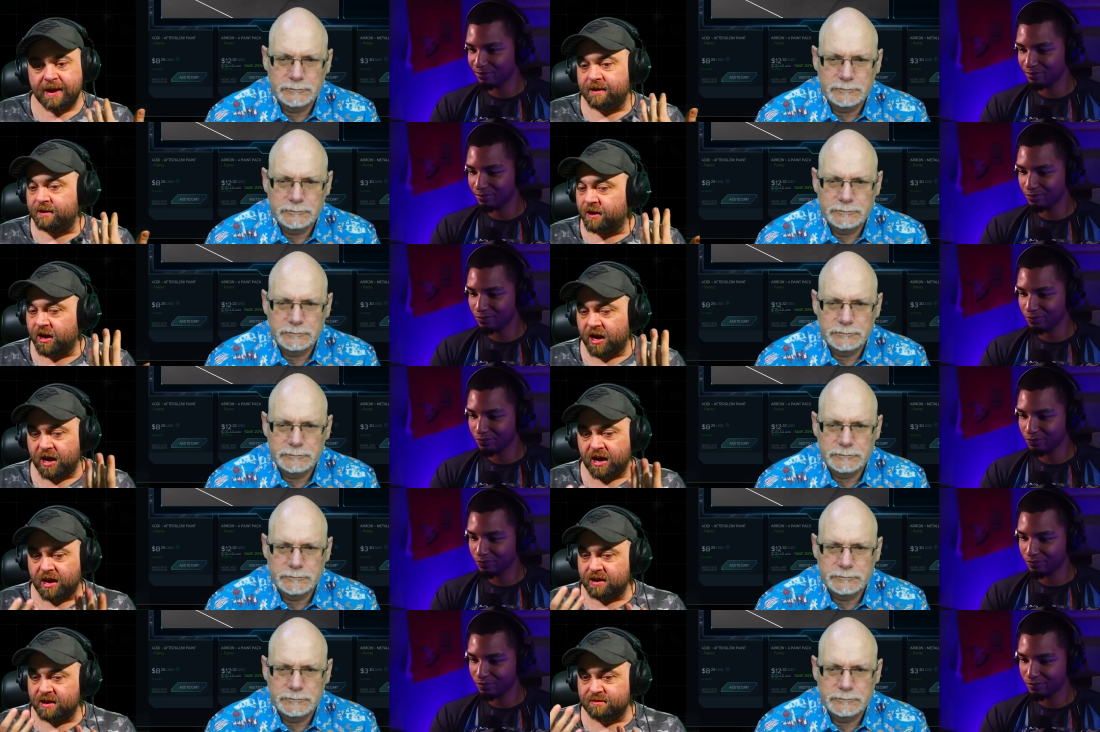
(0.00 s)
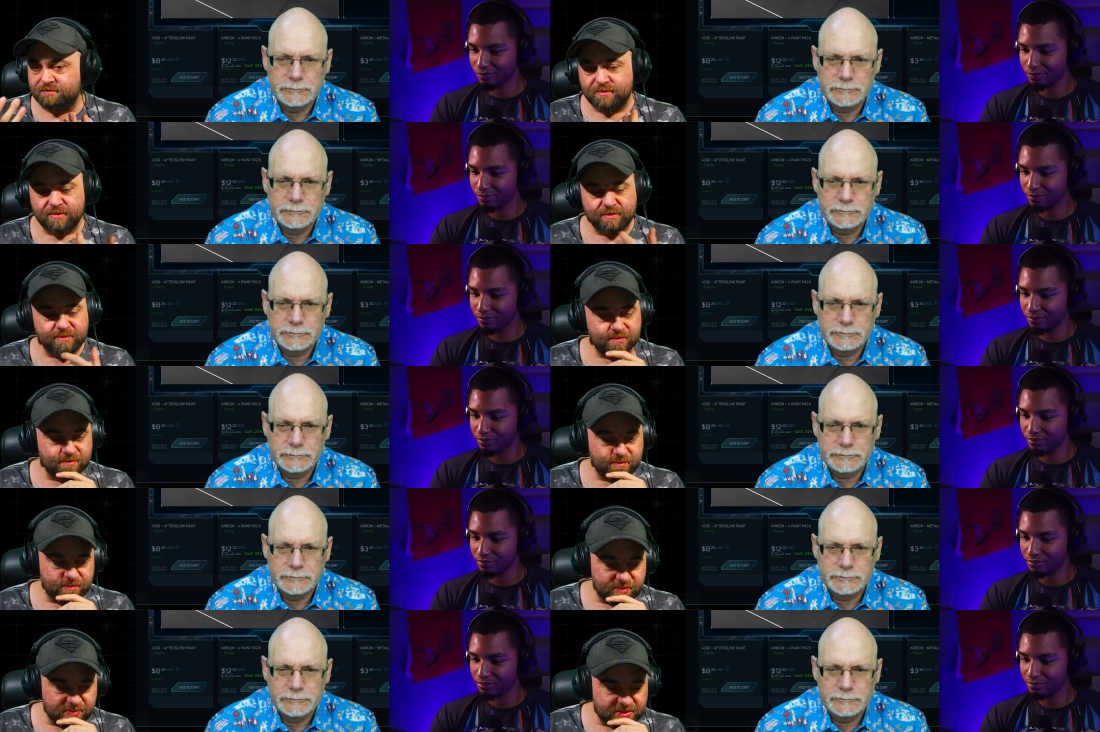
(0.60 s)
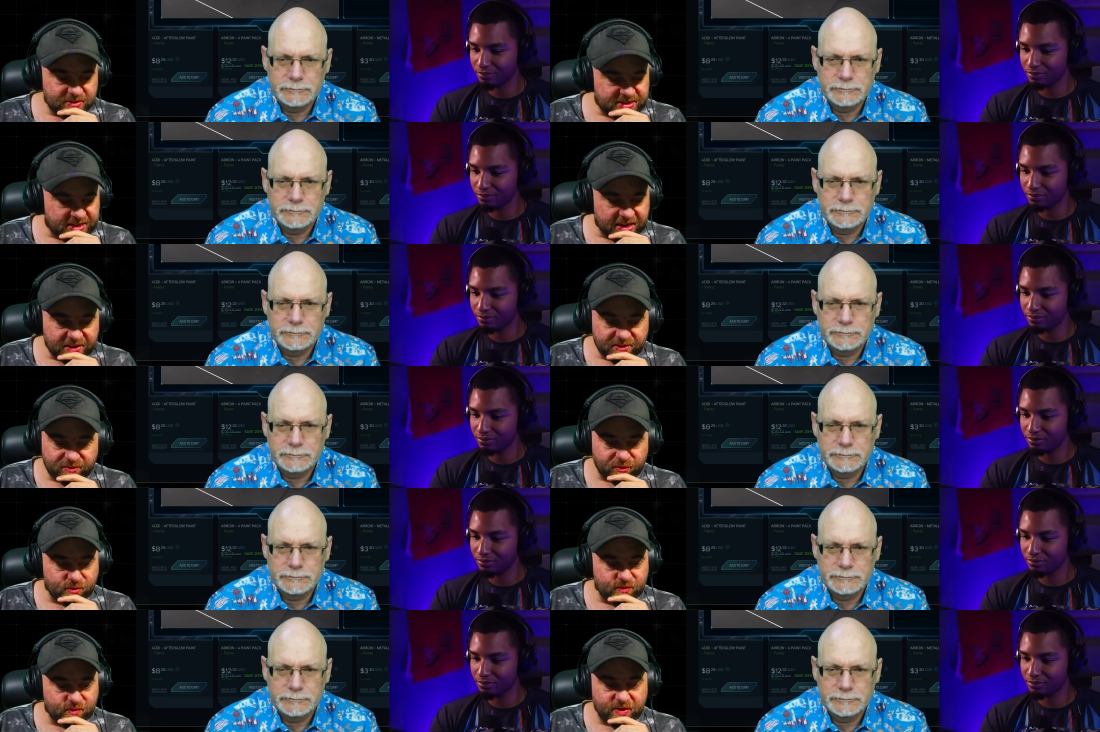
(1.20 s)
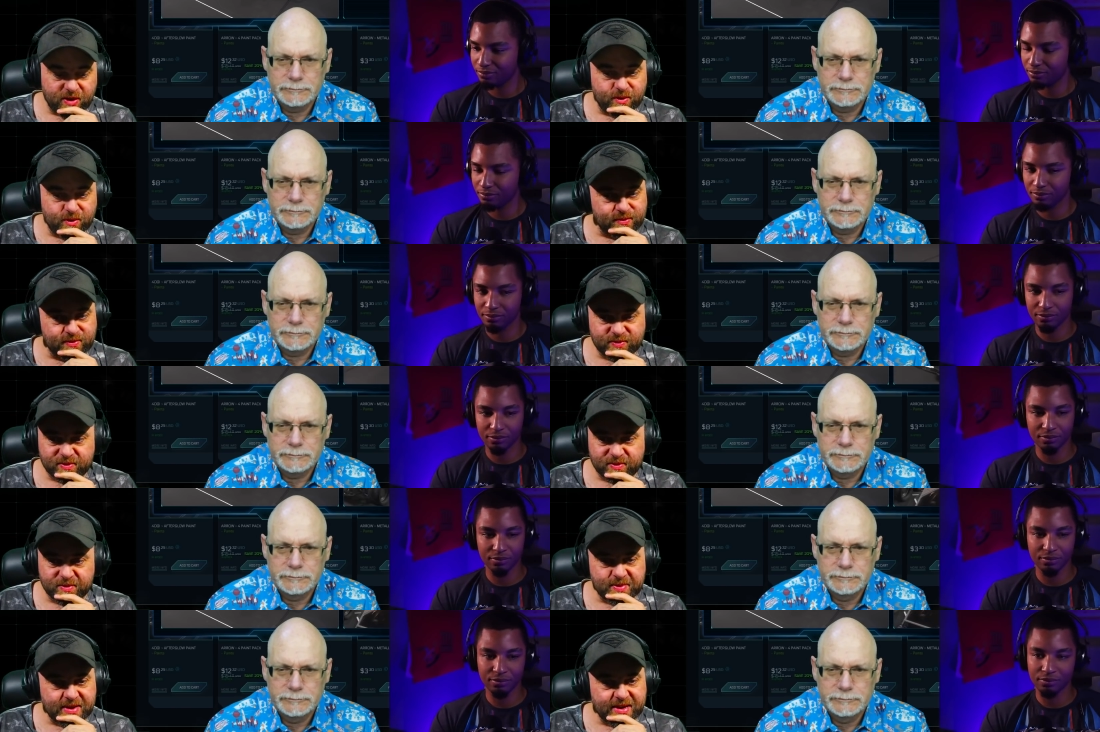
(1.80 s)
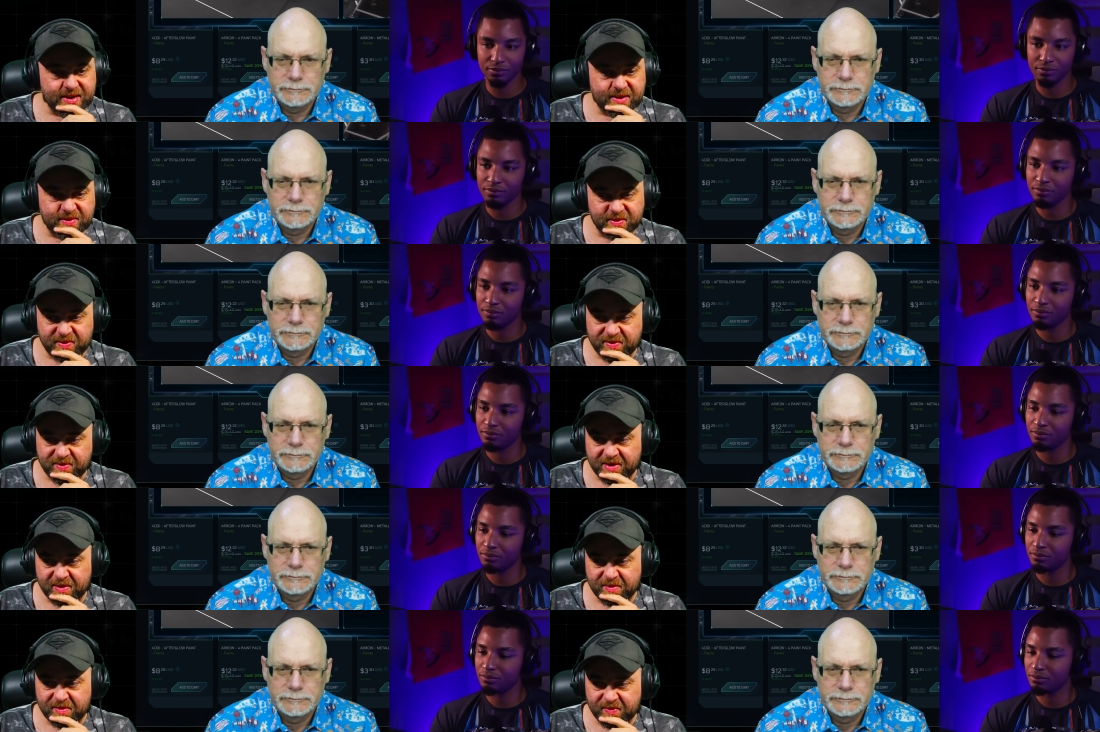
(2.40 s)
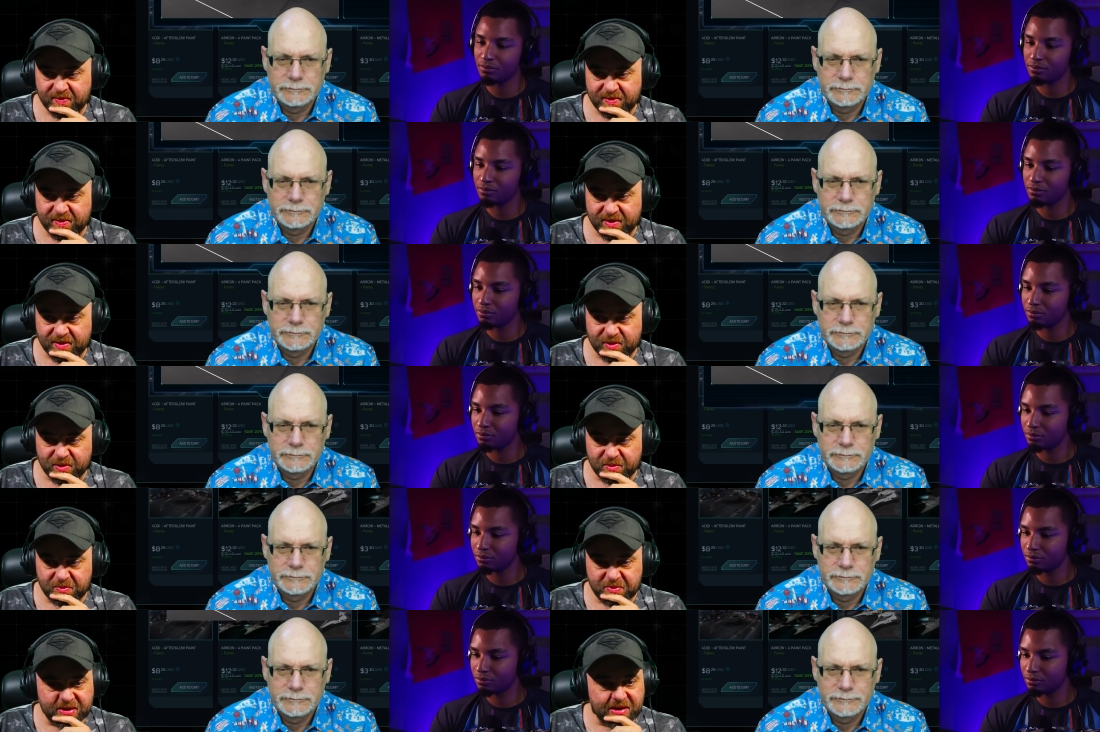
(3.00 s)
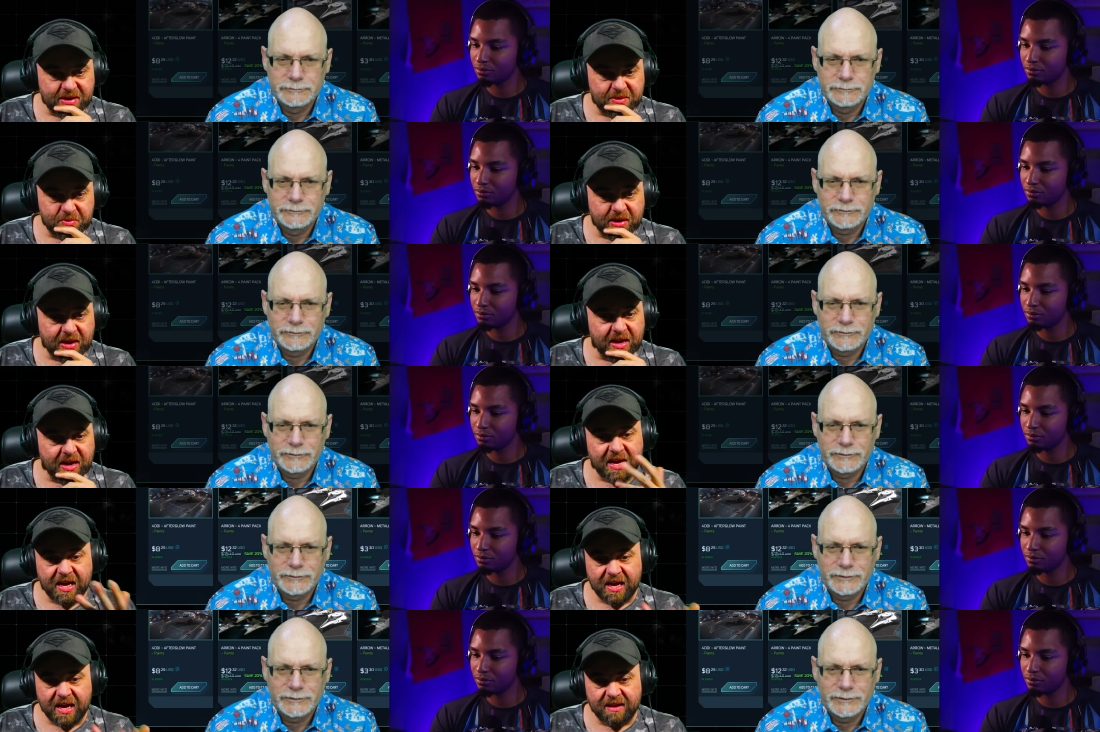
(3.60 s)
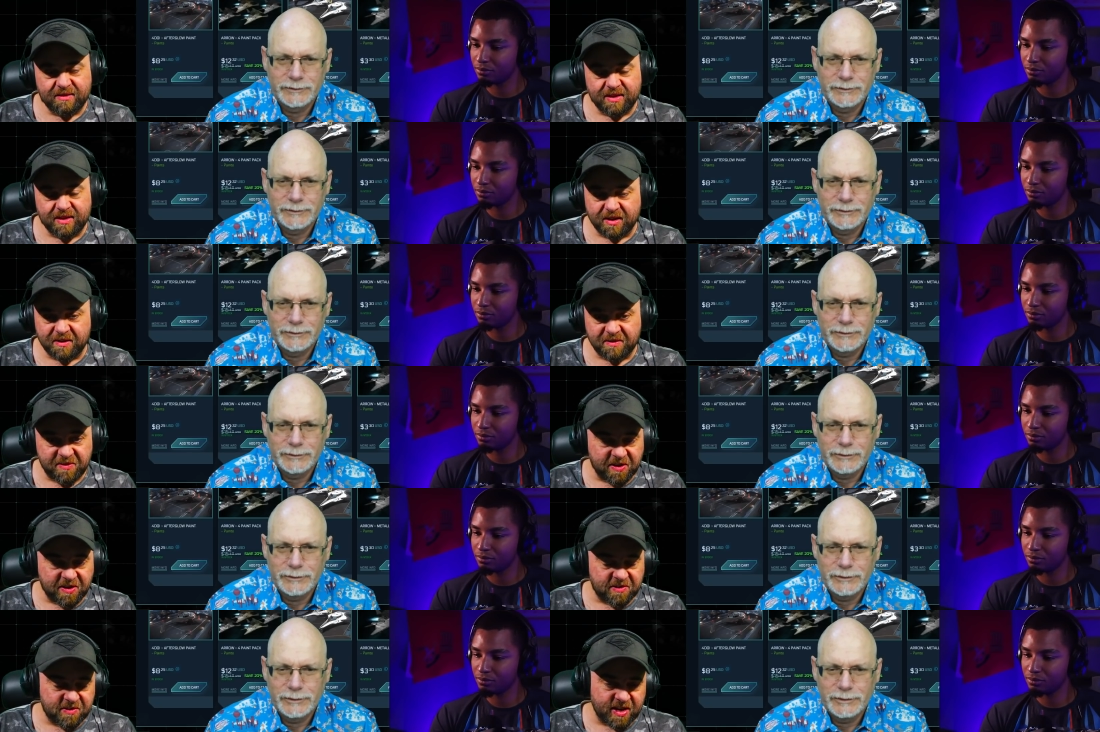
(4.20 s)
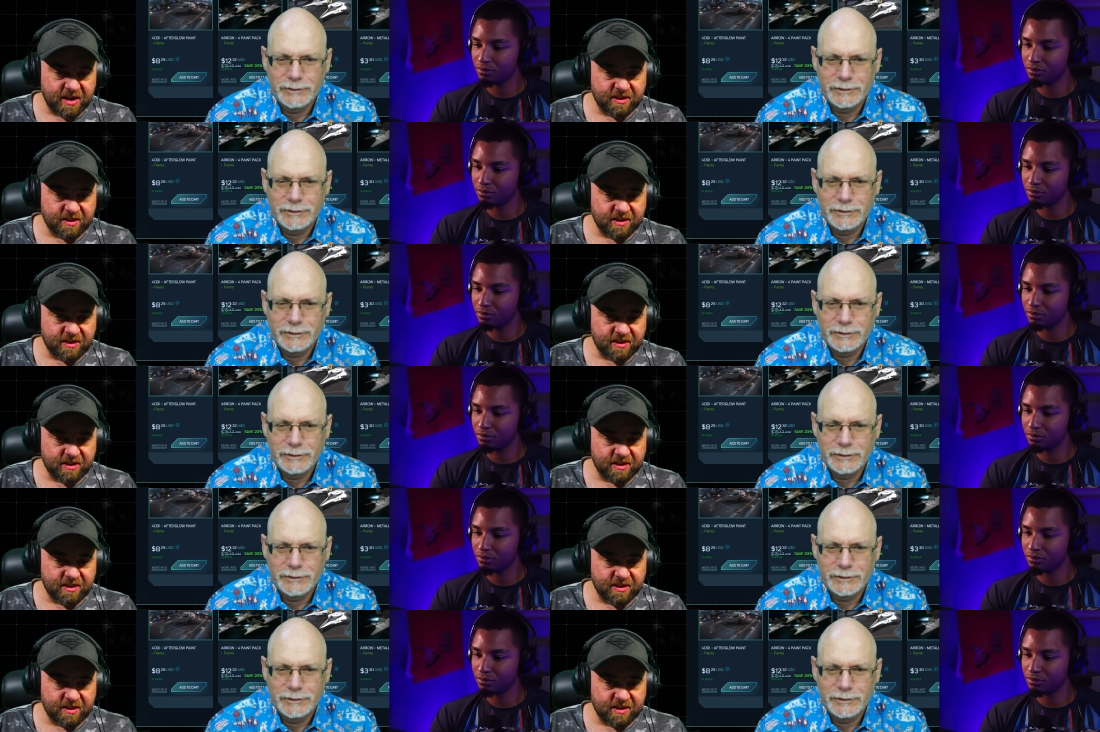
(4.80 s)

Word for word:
Speaker 1: Uh, skins for a vehicle to me just sounds a little bit, it, um, it, you know, sixteen.